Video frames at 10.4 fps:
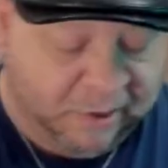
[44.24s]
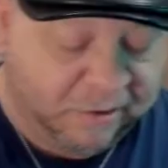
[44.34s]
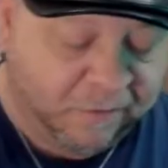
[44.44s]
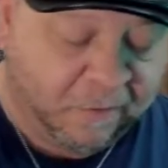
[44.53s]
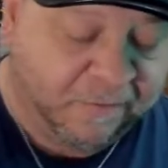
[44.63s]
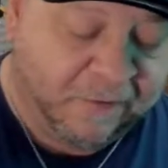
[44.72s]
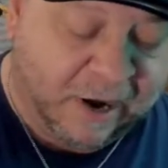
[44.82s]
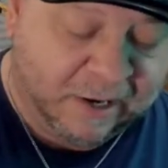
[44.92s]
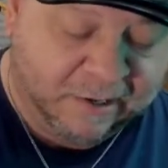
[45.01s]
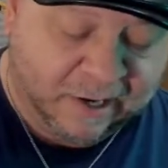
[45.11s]
for a
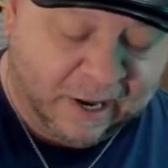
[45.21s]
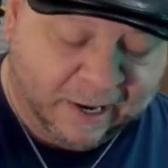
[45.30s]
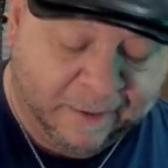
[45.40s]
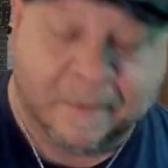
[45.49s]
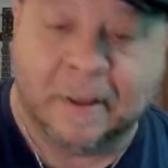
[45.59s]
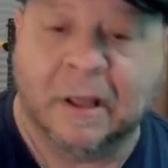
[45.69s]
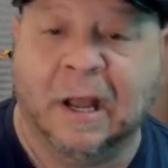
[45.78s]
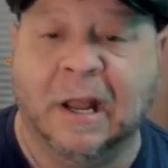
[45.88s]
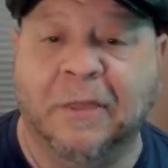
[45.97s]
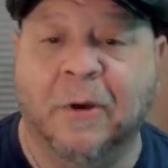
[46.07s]
friend today,
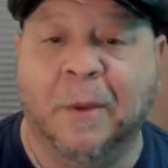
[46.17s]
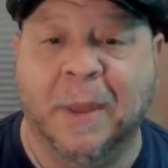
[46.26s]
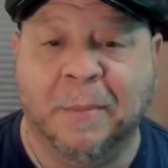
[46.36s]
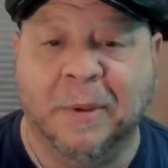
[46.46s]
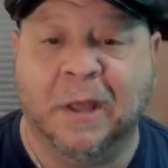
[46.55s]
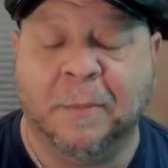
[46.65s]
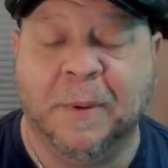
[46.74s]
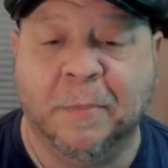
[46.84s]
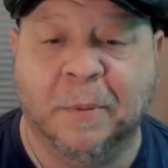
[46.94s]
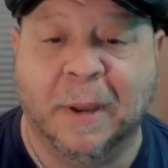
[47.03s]
and I thought maybe other
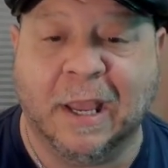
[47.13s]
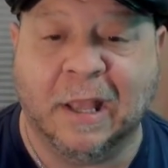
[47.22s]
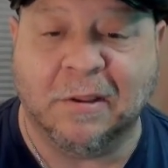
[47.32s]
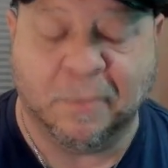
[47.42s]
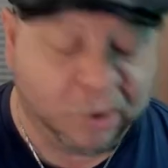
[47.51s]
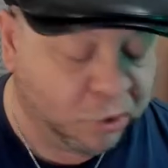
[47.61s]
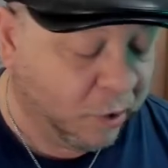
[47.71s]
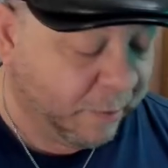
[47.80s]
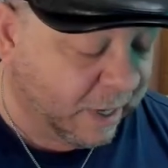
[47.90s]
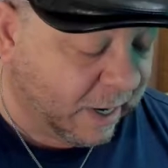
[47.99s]
people might get some
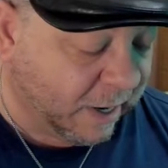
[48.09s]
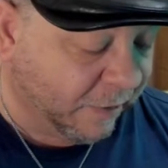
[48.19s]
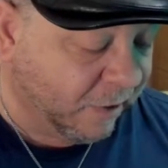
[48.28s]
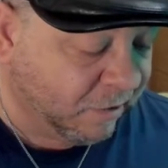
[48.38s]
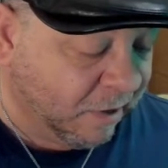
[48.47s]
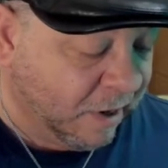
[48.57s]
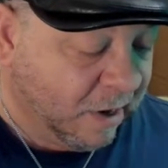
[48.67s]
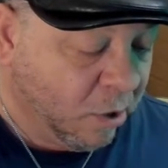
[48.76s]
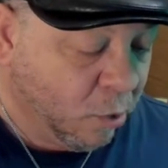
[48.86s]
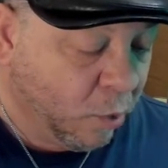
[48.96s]
enjoyment out of this.
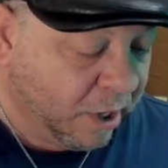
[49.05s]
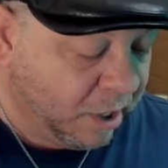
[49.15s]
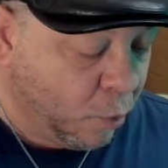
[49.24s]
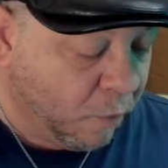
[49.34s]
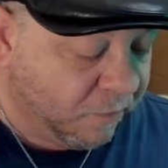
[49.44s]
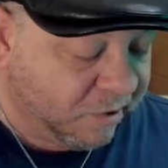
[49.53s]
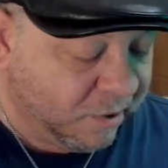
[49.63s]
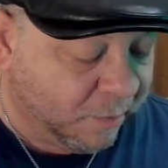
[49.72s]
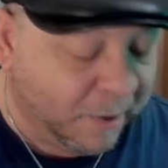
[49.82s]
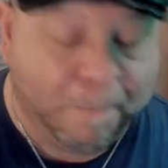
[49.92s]
We're going to go over
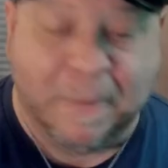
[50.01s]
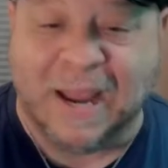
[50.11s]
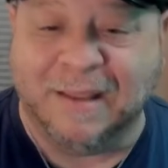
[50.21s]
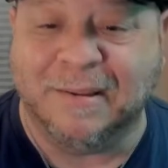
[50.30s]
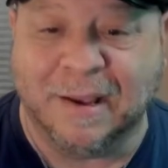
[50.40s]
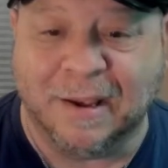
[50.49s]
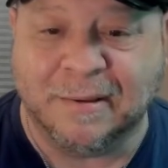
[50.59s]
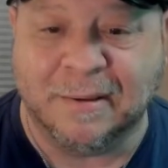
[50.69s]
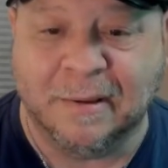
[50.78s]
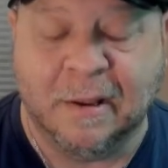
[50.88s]
some of the
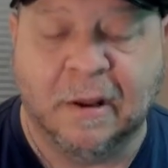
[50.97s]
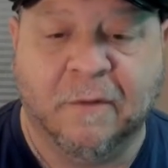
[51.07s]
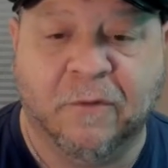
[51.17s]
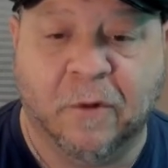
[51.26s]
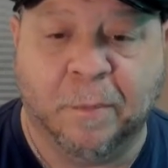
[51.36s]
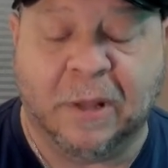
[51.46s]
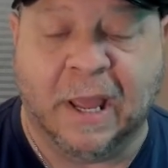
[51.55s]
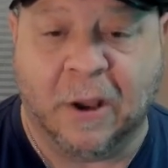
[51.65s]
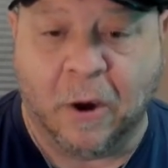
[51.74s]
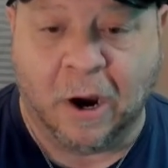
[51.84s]
basics for
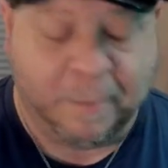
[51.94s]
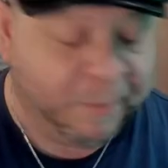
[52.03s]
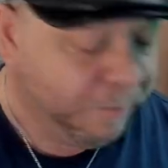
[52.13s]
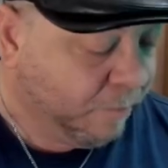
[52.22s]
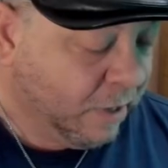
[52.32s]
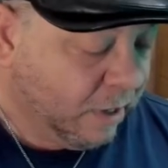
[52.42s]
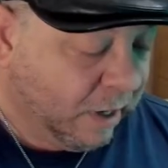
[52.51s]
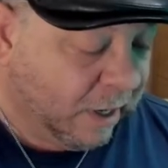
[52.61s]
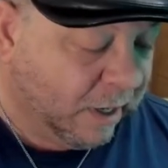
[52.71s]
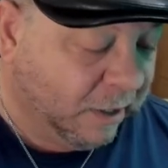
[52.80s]
playing harp.
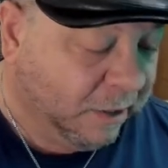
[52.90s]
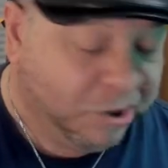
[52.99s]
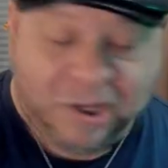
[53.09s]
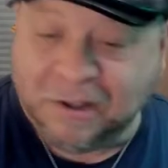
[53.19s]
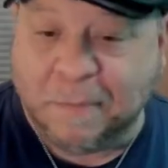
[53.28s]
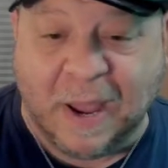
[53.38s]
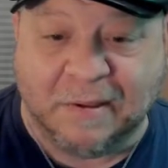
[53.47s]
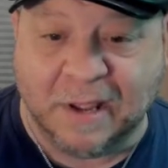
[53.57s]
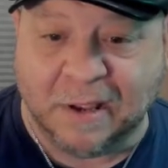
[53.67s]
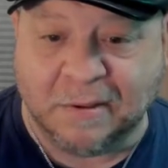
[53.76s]
Just
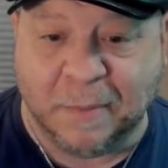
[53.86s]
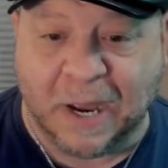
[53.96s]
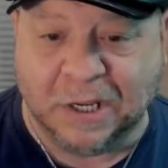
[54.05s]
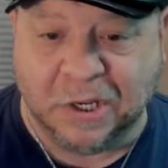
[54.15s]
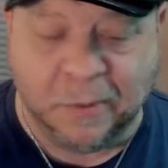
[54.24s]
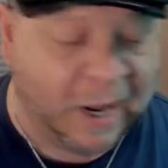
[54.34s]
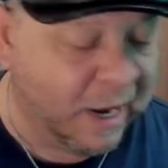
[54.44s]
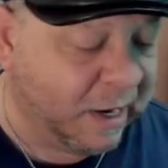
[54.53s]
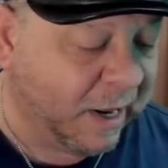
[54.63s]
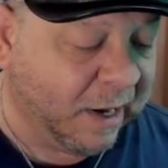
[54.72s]
basics, mind you,
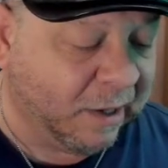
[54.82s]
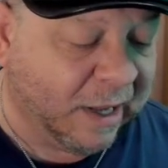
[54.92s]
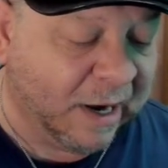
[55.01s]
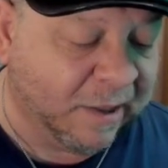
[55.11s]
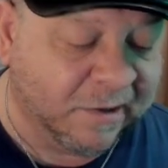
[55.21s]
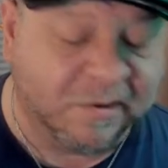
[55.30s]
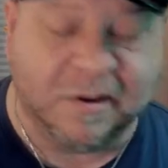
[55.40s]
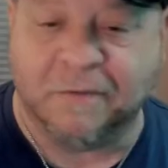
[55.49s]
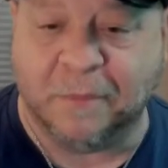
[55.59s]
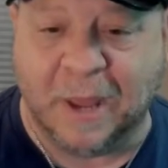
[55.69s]
and I get a lot of this
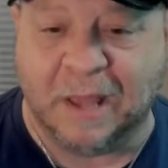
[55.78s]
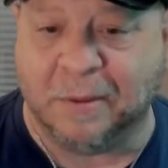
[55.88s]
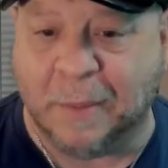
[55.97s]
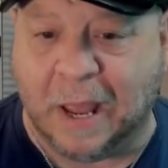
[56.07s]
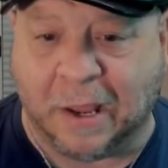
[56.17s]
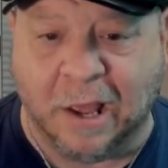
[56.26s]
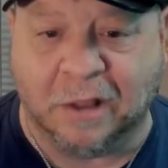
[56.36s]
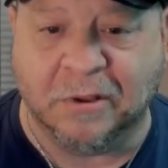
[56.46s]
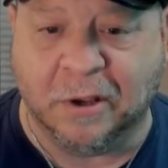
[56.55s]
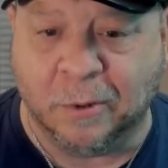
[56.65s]
stuff from Adam
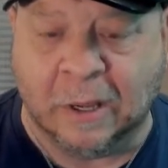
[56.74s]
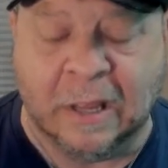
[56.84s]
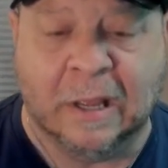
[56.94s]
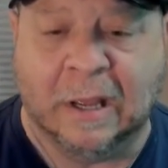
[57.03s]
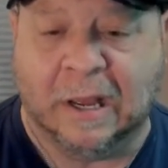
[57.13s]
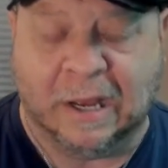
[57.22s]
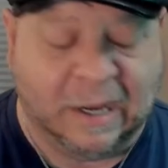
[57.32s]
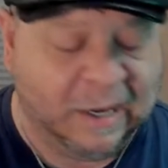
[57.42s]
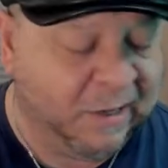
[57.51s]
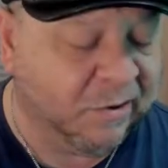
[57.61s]
Gusso.
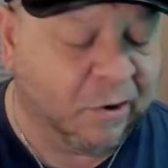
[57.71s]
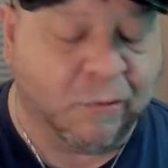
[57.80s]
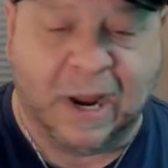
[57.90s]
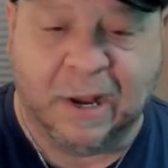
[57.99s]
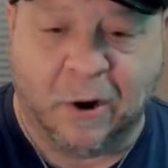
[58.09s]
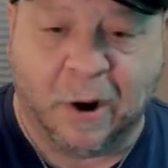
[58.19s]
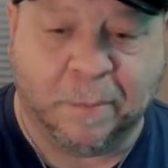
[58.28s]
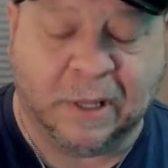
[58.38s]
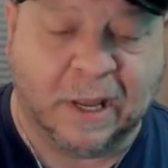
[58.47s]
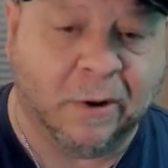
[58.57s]
He's a great
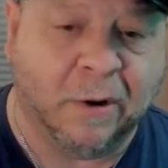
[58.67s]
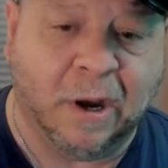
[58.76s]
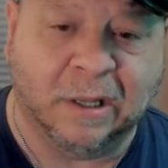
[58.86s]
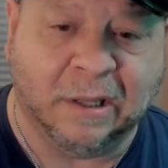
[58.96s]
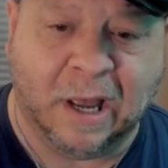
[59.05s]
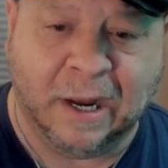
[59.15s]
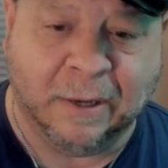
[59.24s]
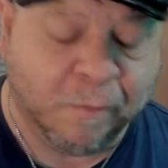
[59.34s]
harp player online.